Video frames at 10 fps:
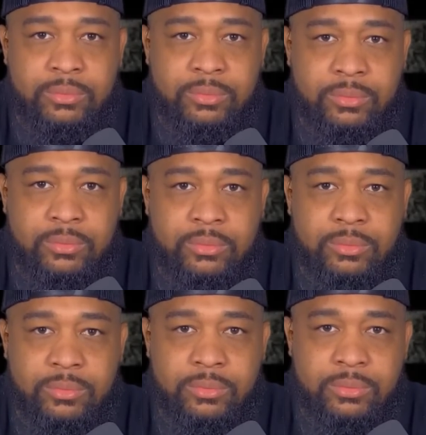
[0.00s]

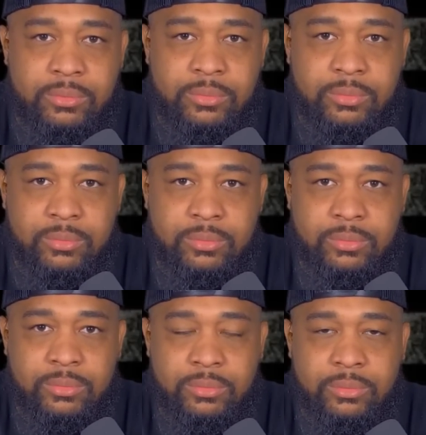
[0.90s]

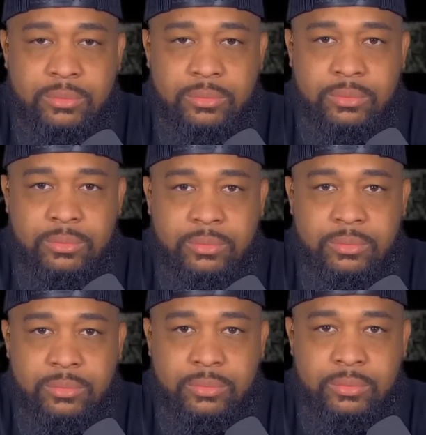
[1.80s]

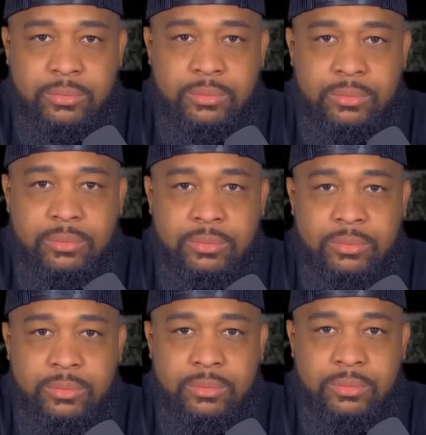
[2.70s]

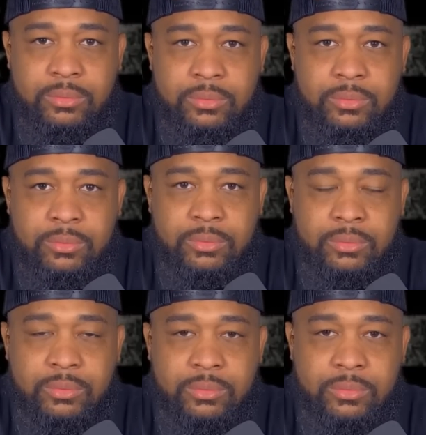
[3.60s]

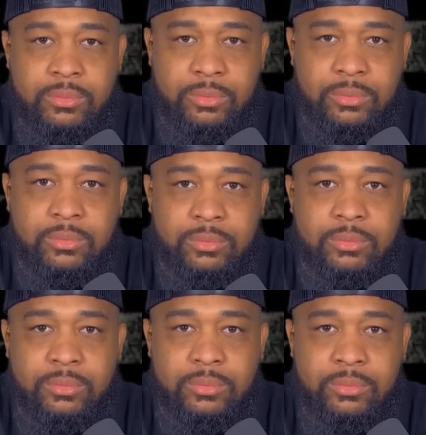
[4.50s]

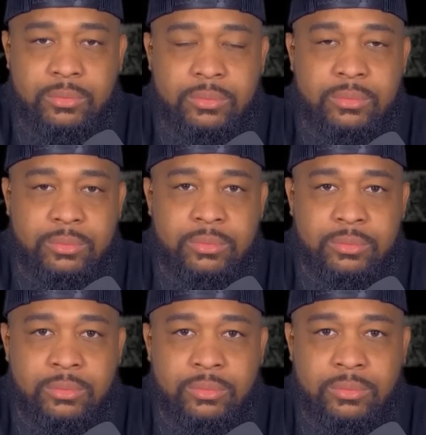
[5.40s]

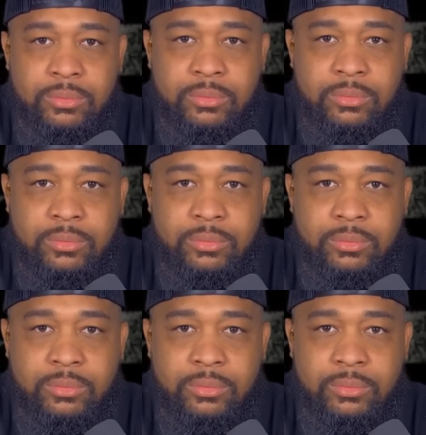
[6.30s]

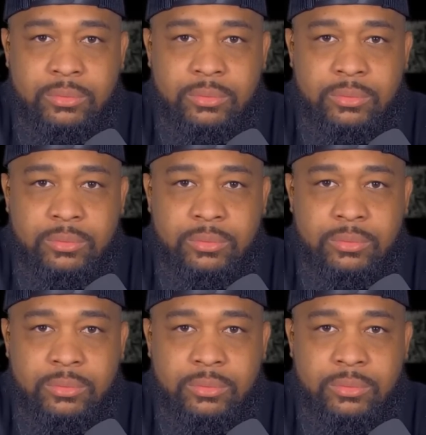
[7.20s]
[no speech]